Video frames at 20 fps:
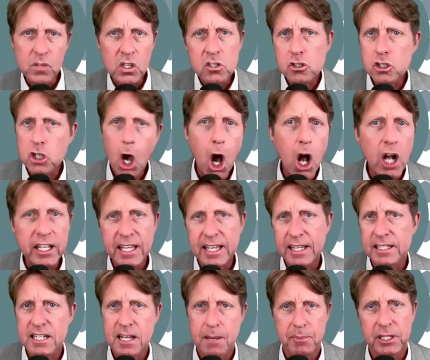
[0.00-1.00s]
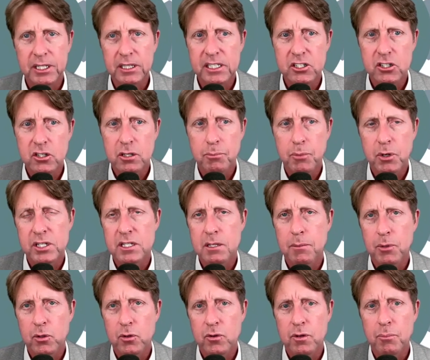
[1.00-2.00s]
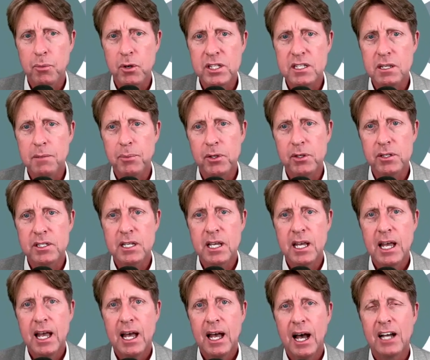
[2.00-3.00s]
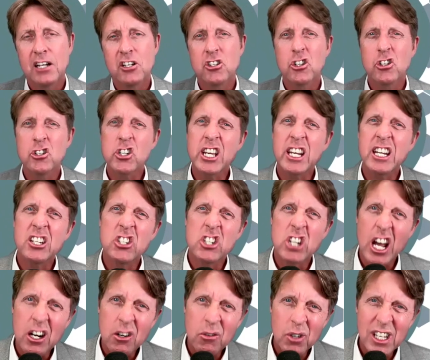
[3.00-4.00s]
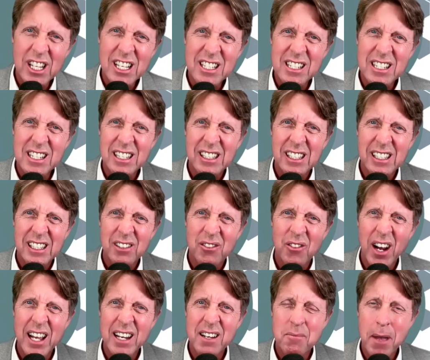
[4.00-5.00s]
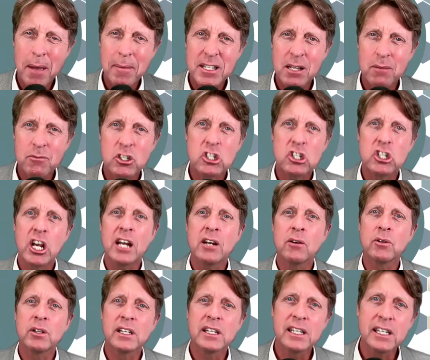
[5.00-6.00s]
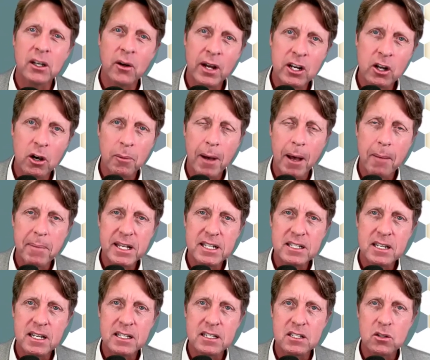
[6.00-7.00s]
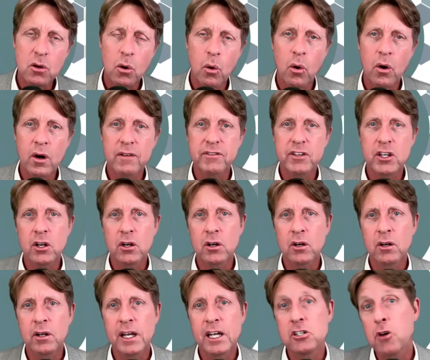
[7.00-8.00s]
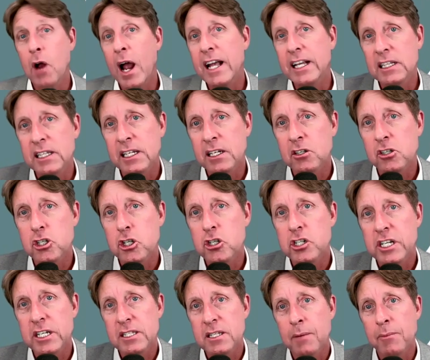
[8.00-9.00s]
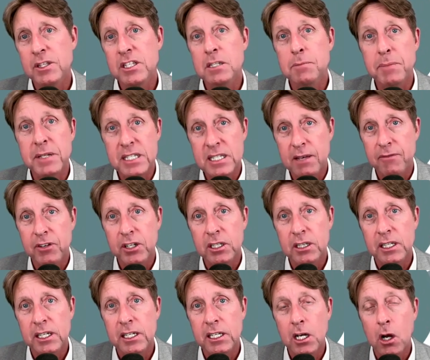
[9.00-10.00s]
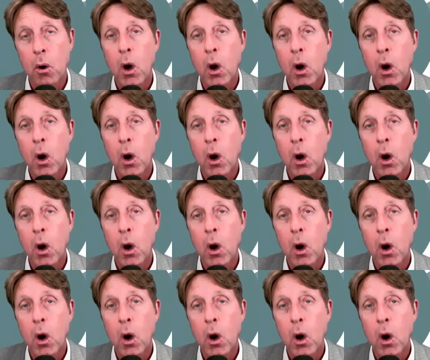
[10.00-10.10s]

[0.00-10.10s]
talking typically to the principal or the principals. Should you get a generalist, right? Maybe some generally, I know about business, or if you're a dry cleaner, should you get someone specifically,